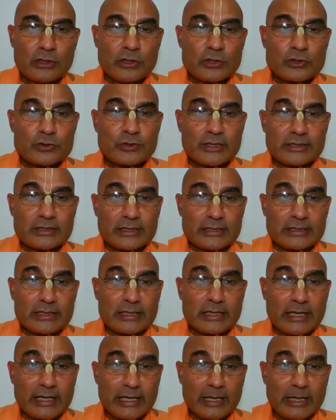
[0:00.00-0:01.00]
So another
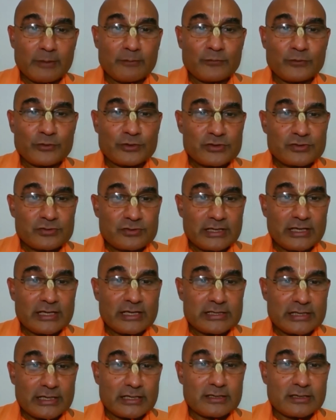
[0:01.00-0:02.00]
name for Sri
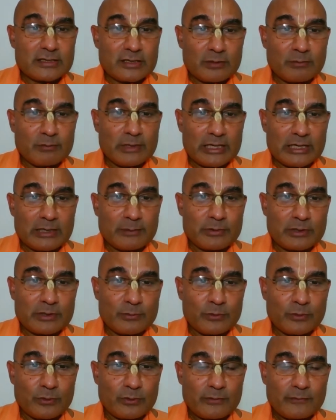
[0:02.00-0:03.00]
Chaitanya
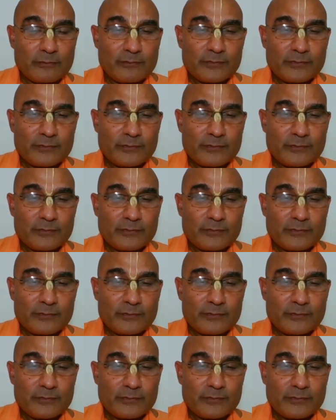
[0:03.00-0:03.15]
Mahaprabhu,